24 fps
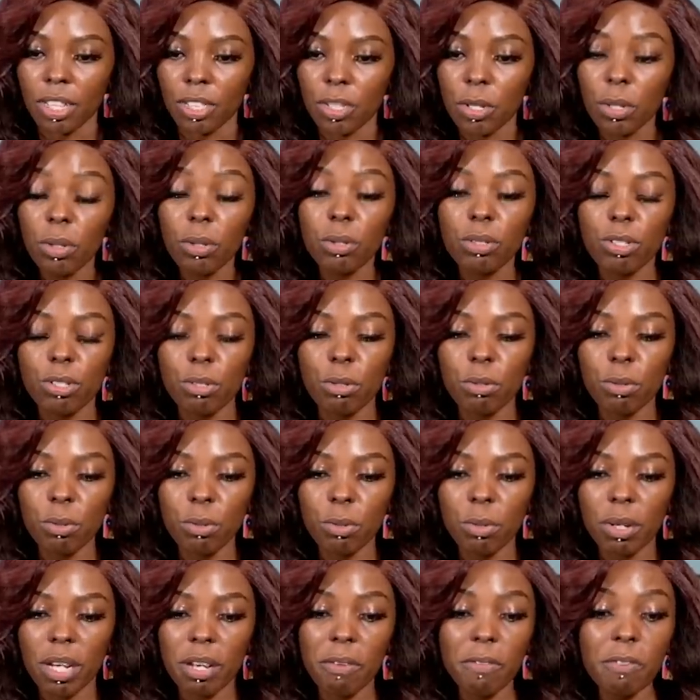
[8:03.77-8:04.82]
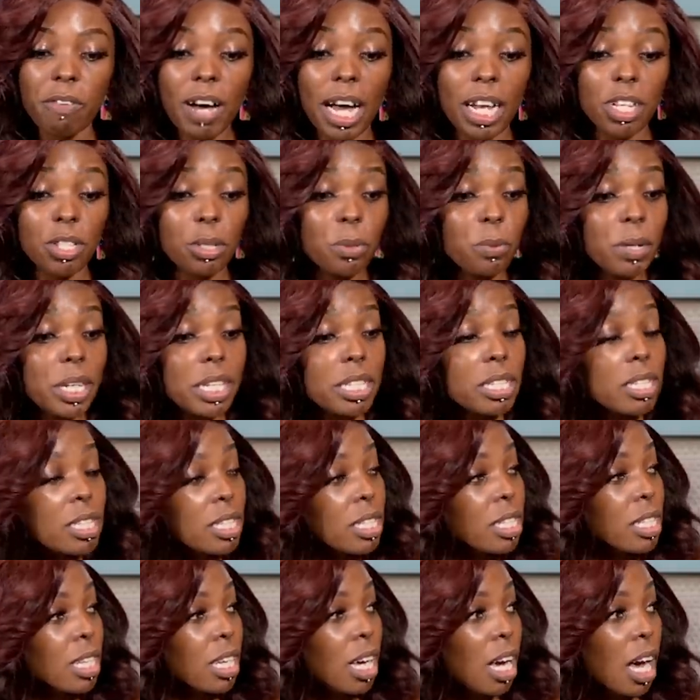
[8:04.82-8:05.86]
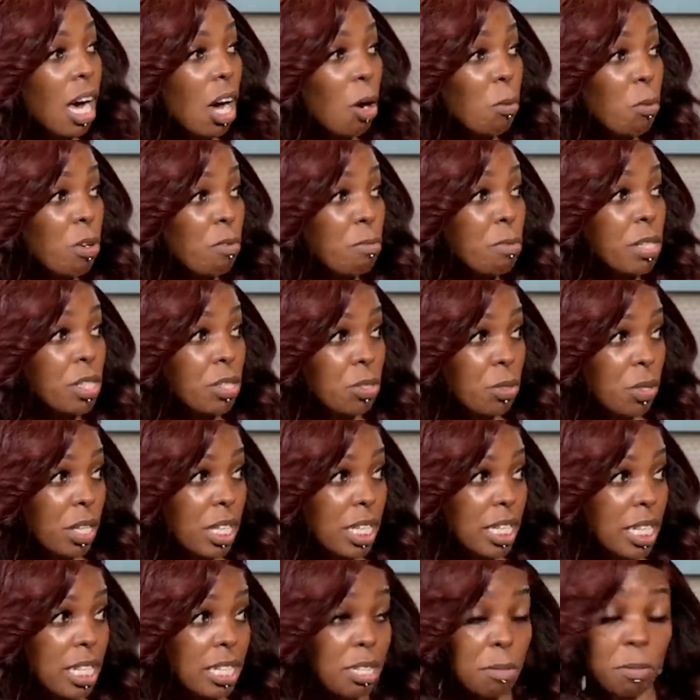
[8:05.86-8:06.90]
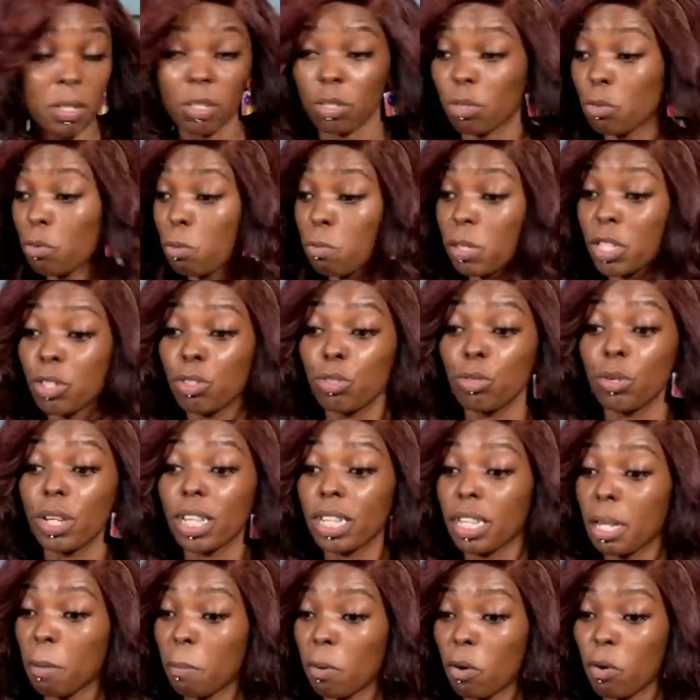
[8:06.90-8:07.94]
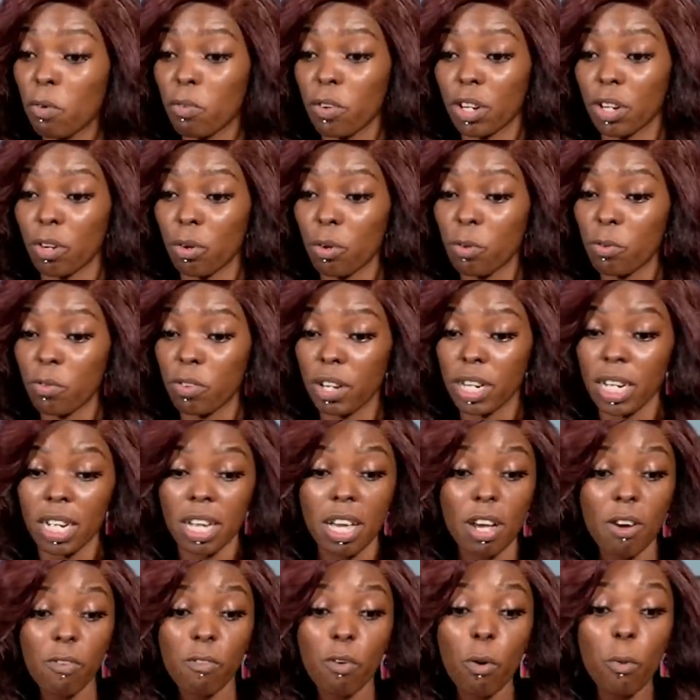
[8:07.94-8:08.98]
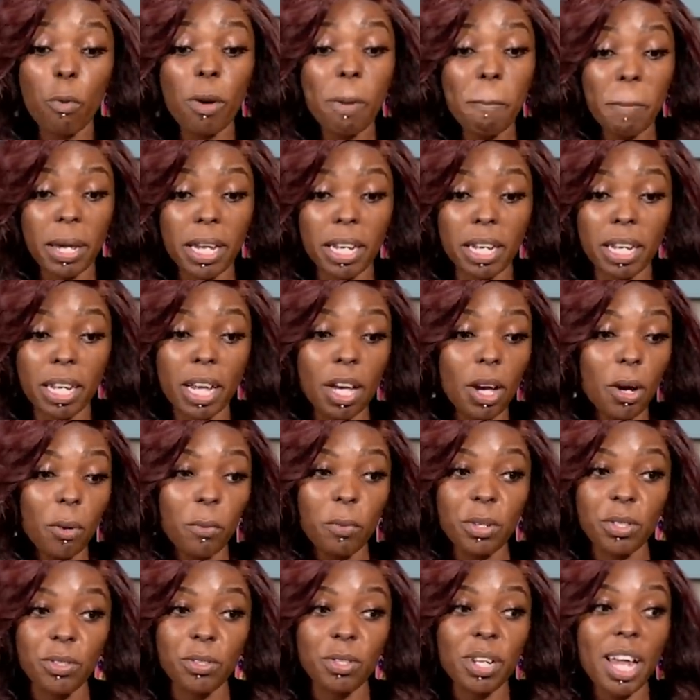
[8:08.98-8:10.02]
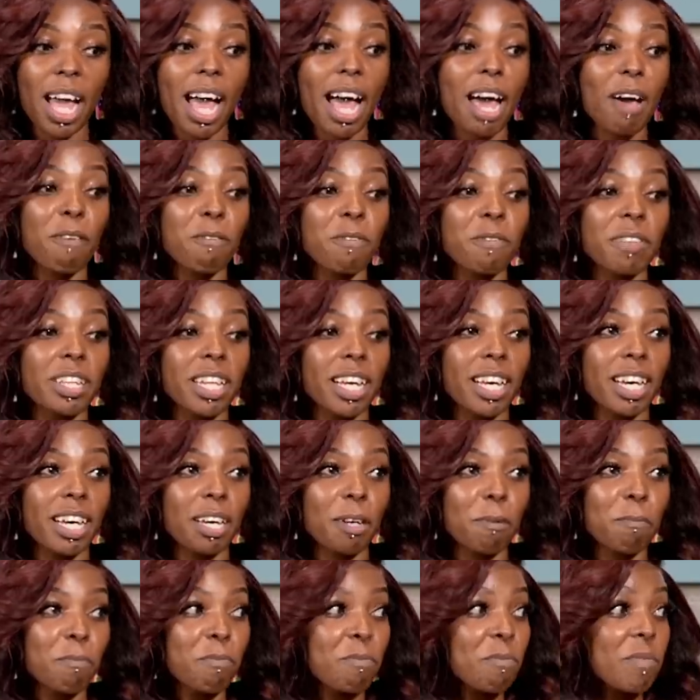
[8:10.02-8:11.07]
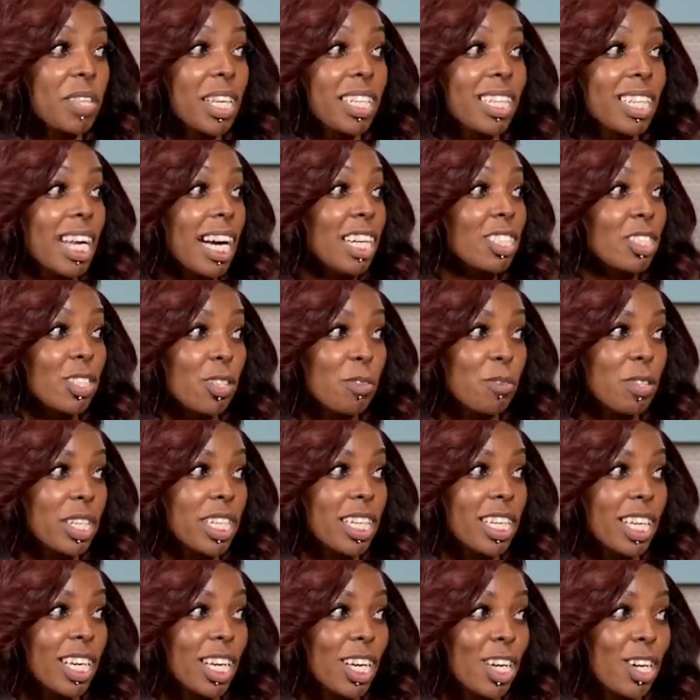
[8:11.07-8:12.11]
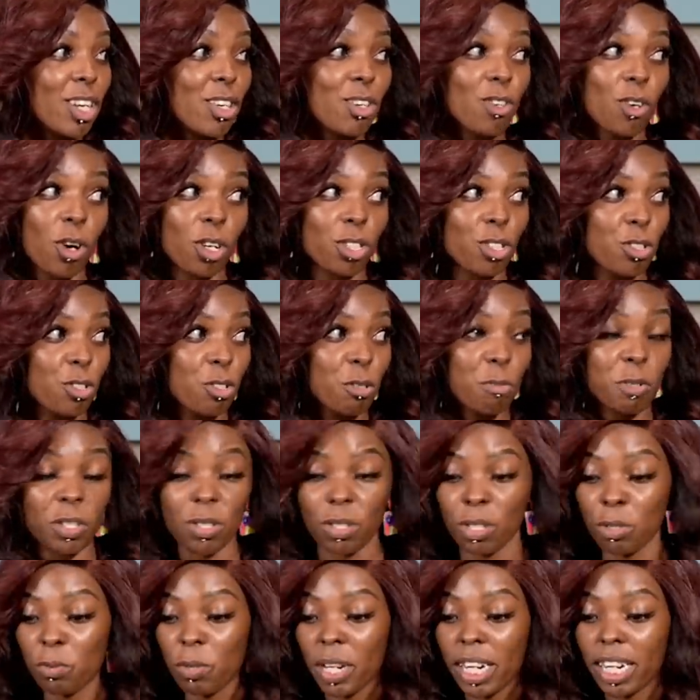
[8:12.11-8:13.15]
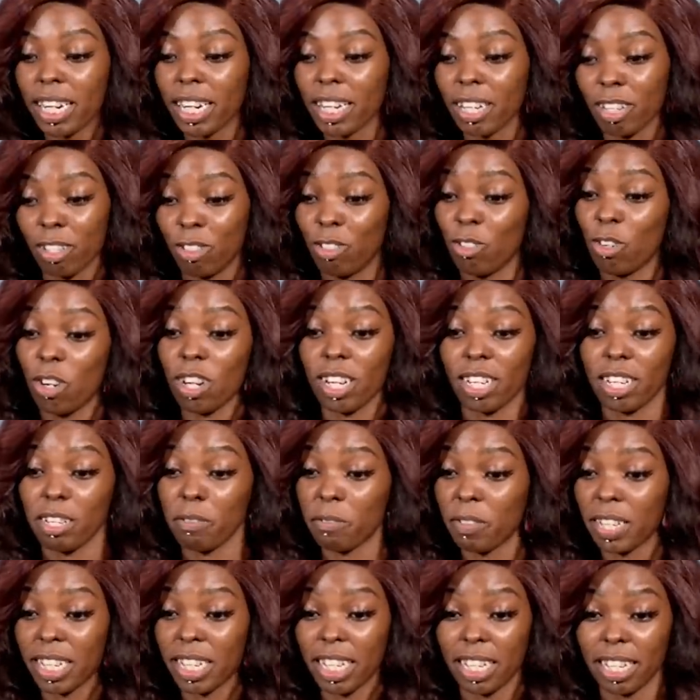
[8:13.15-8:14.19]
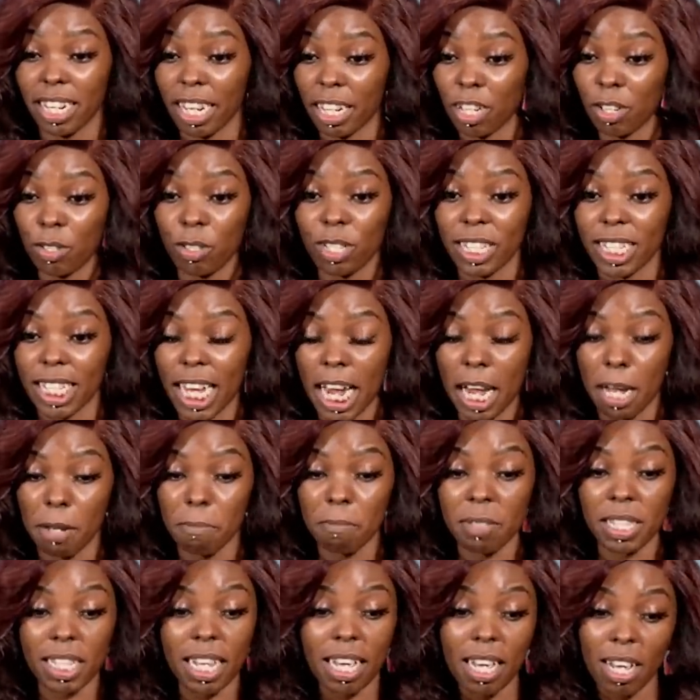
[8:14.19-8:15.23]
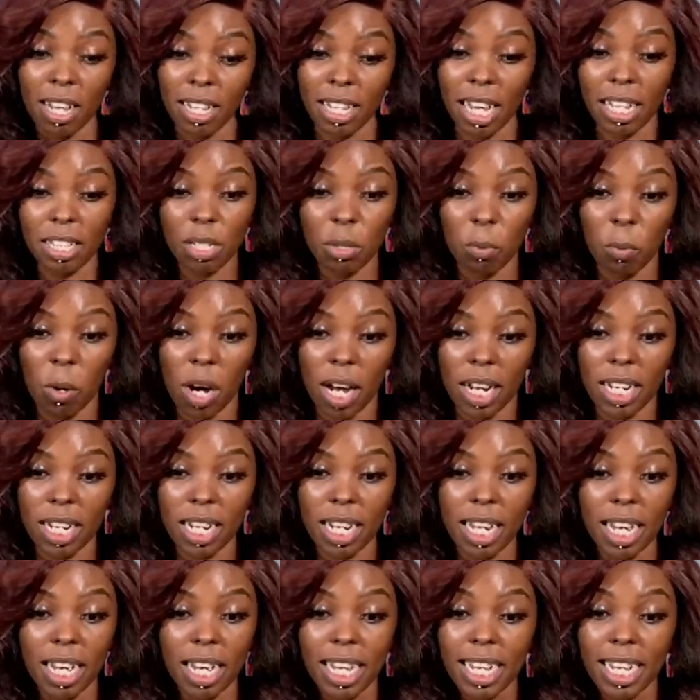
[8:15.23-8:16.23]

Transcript: to to evaluate how we've been doing things because we've been doing them over and over. For women, we don't have the luxury mm. not to because we're not living in like good times. That's one.